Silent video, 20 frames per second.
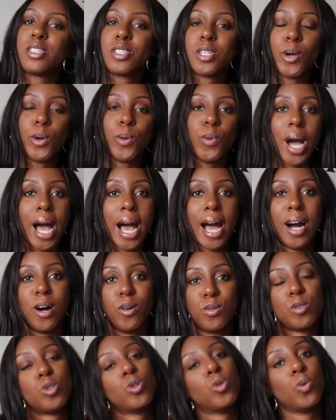So
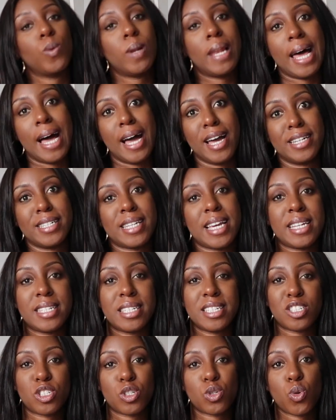how to land a
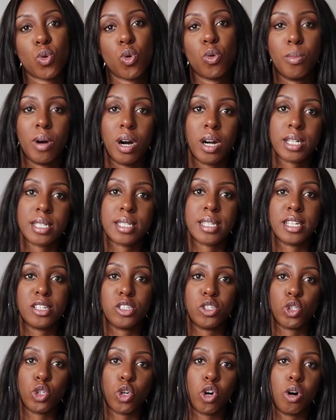digital
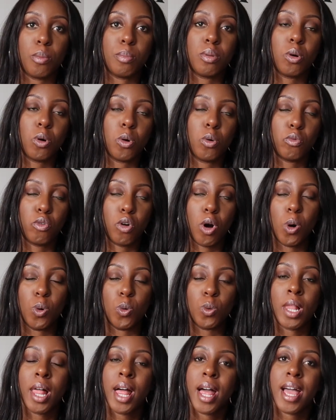marketing job or
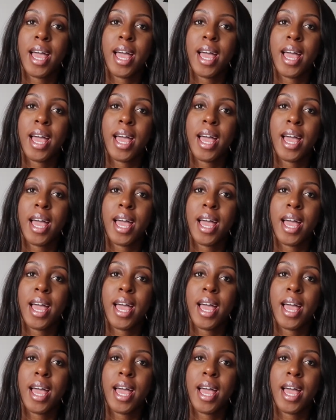role.